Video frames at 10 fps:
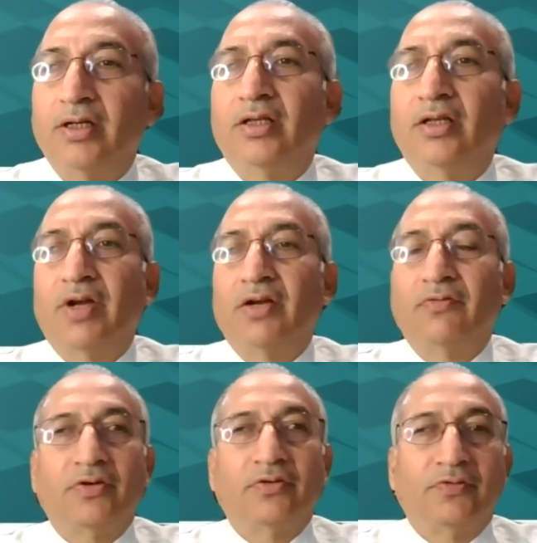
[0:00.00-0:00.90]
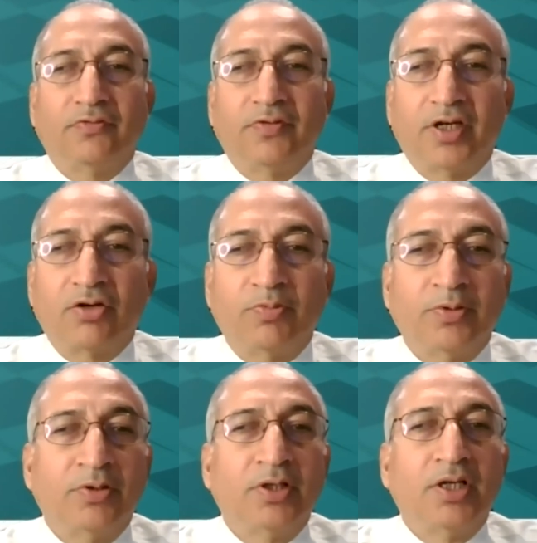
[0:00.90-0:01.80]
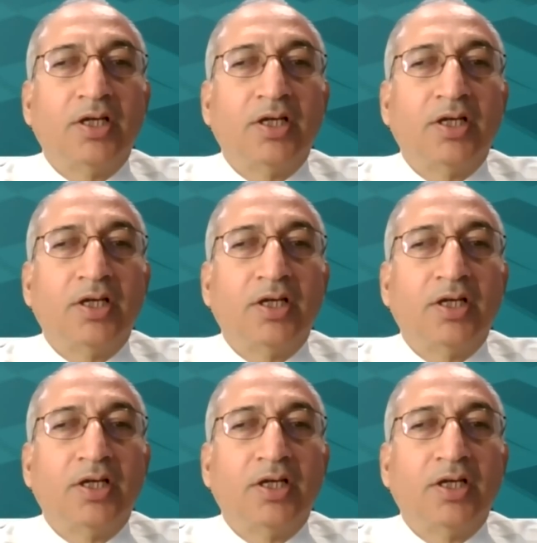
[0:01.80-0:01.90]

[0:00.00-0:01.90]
Either way, we are open.